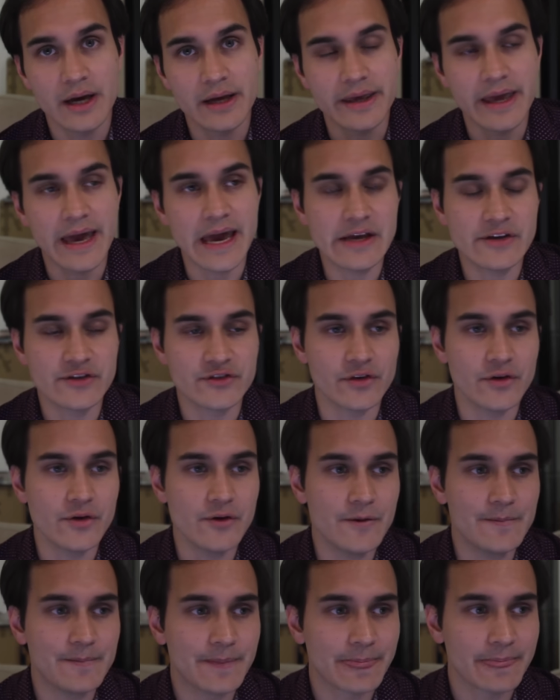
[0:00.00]
Okay,
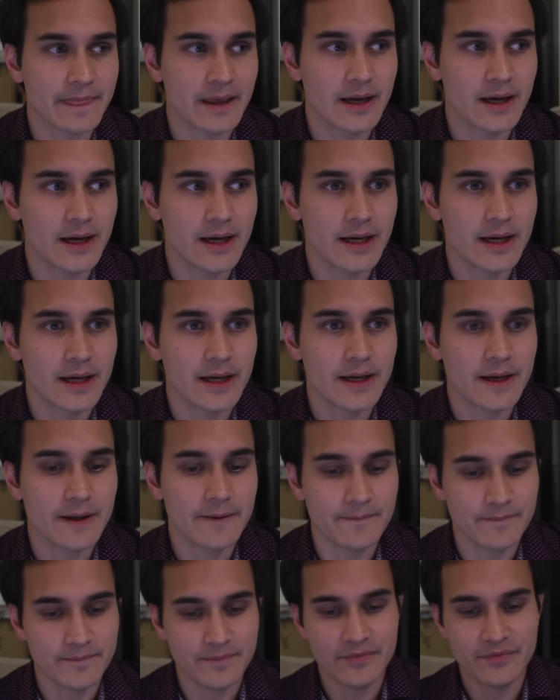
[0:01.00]
so
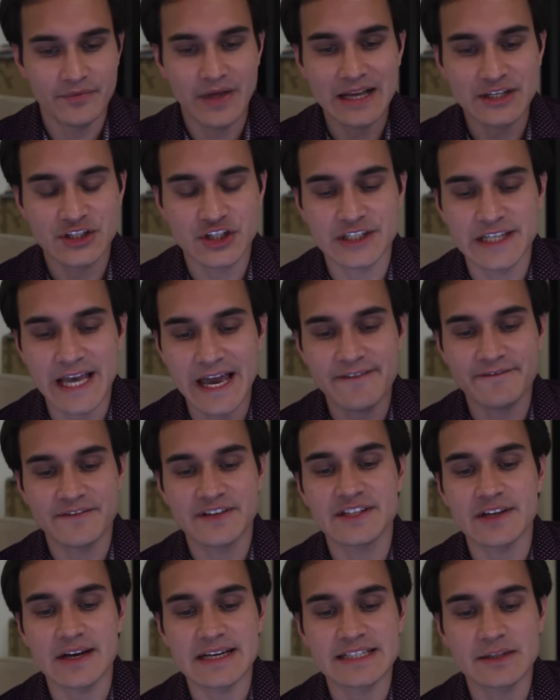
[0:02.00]
that's just
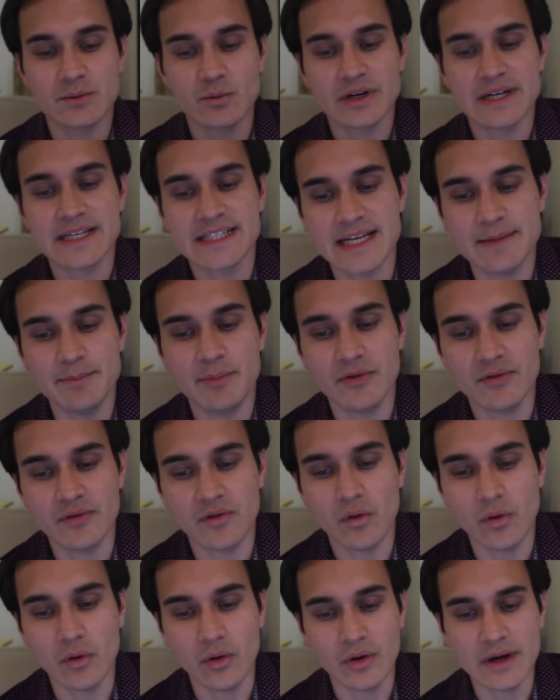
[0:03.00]
emphasizing what I said
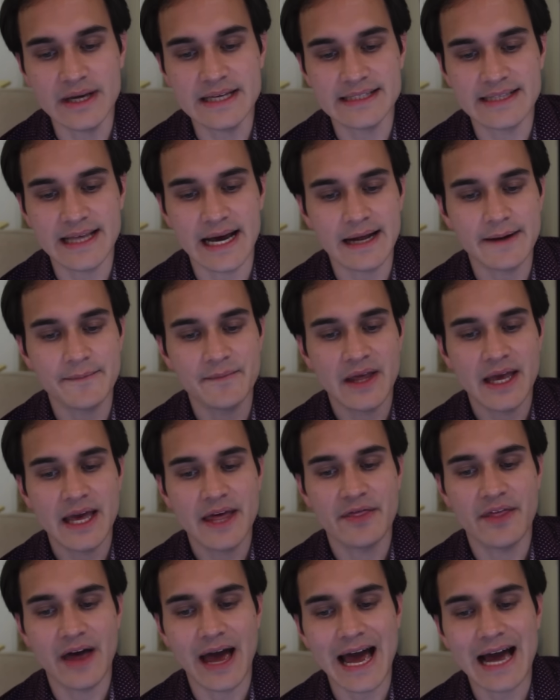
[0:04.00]
before, is that
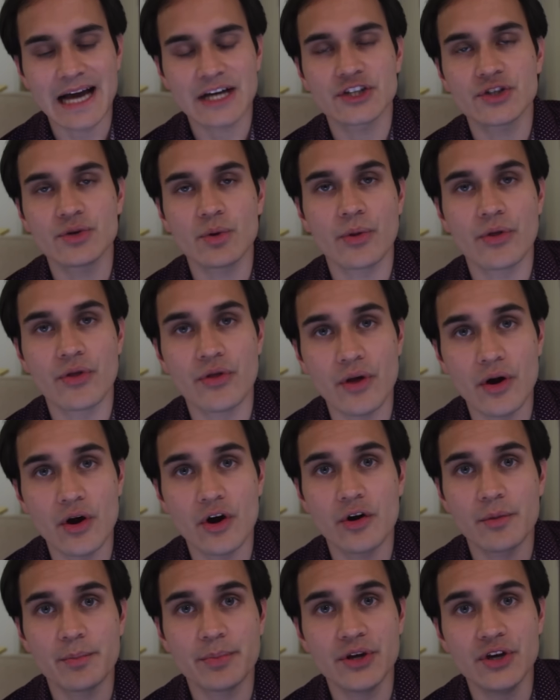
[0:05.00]
the actual
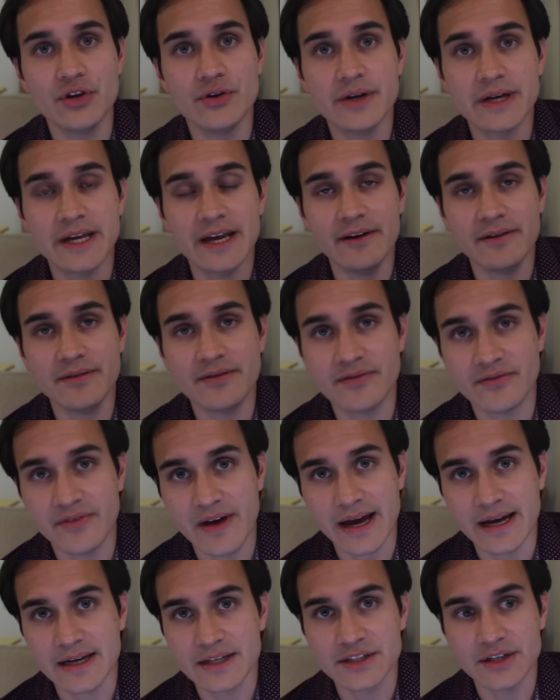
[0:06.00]
therapeutic
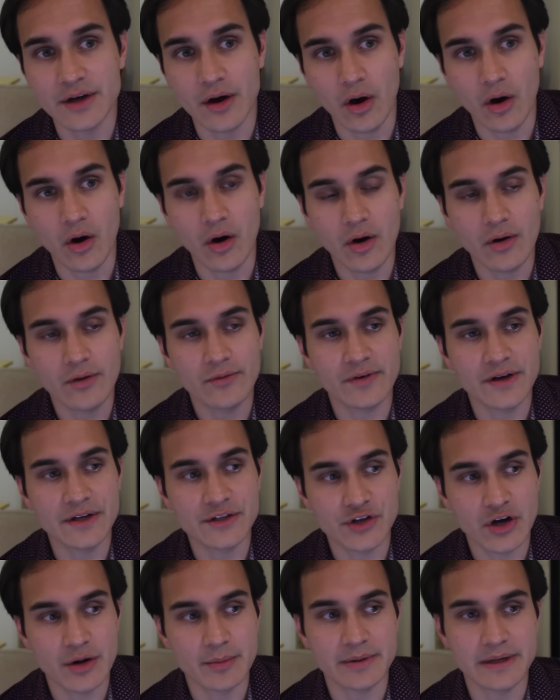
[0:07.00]
effect of
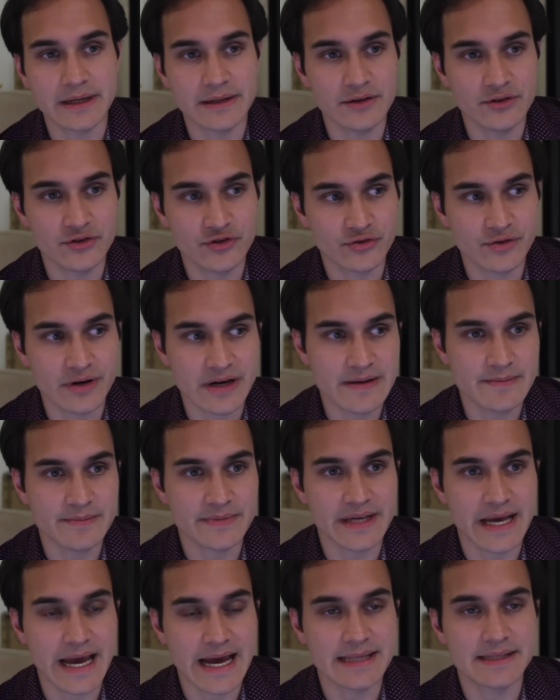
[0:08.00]
interpreting the
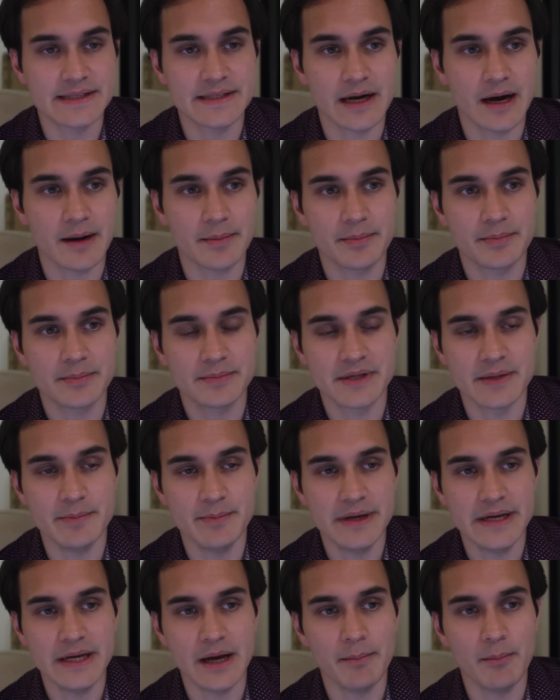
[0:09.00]
dreams ends up to
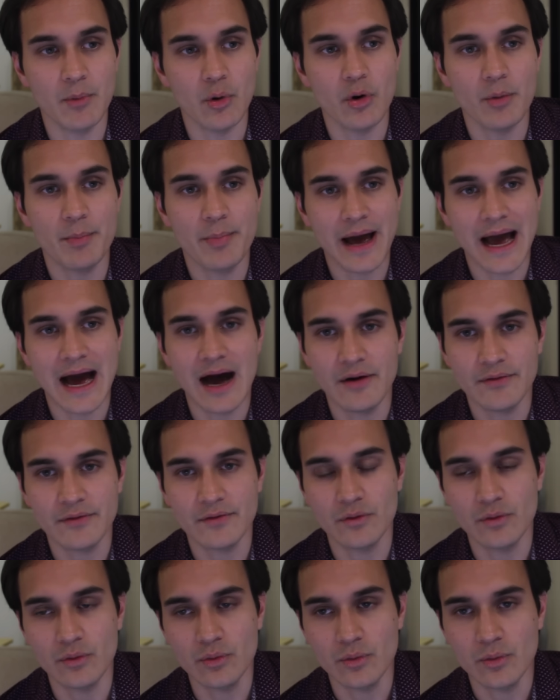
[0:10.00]
be a more
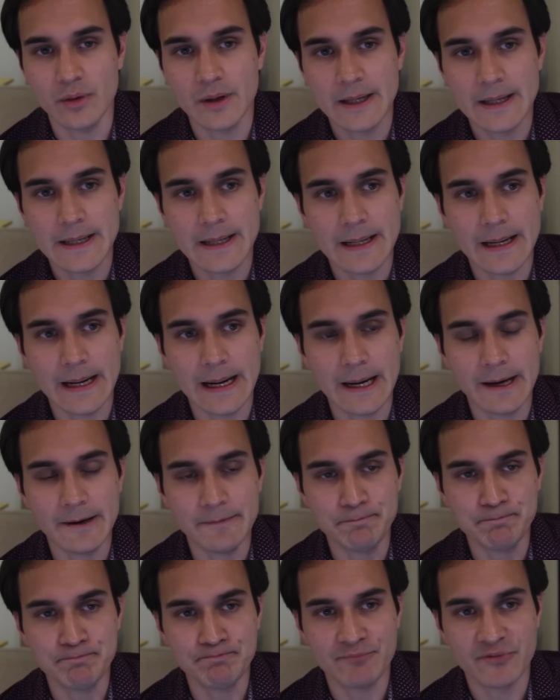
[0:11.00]
powerful
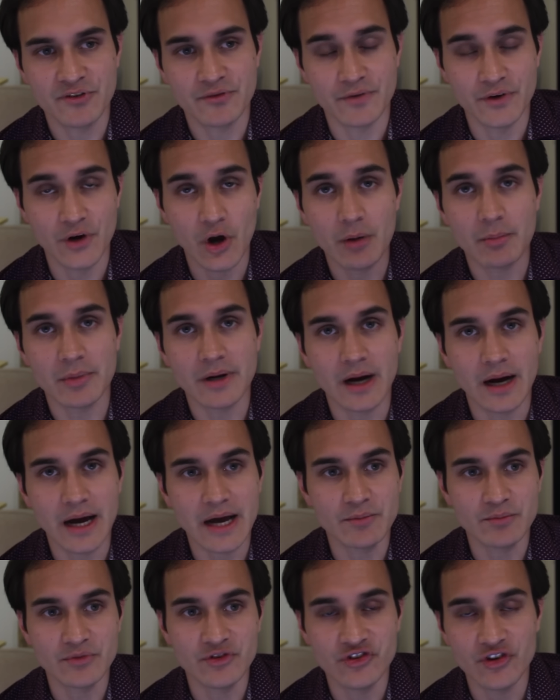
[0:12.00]
phenomena
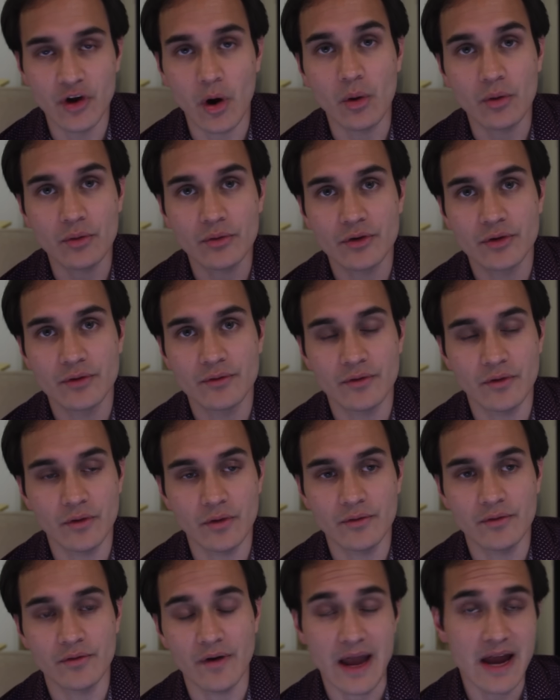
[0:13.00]
and result
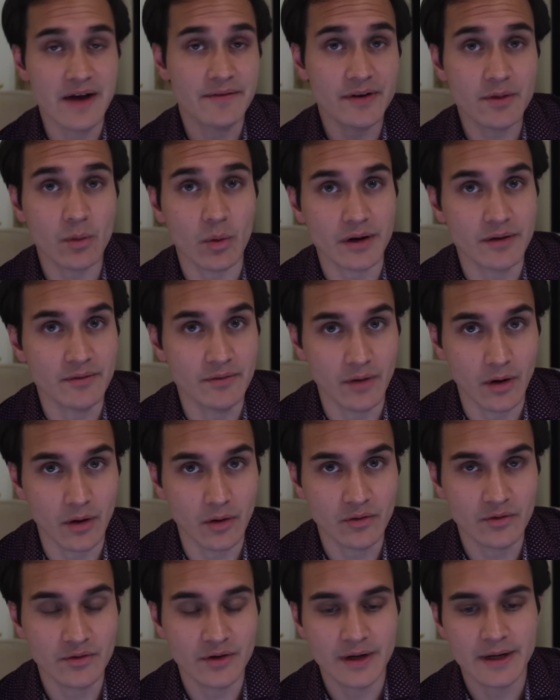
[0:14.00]
for everyone
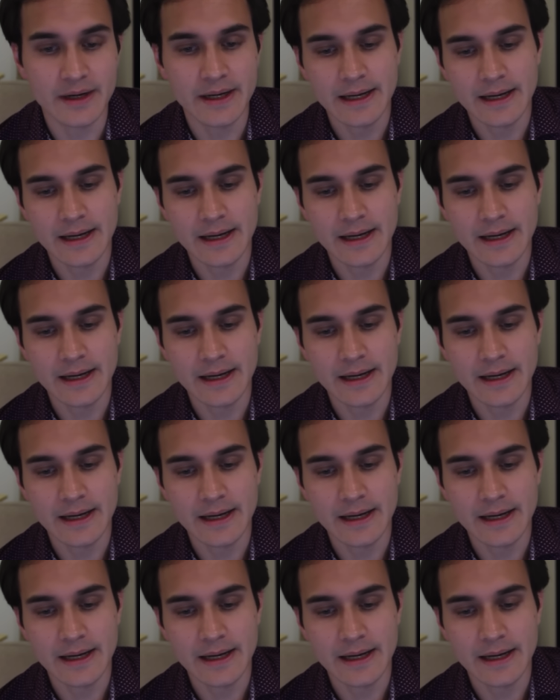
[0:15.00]
involved.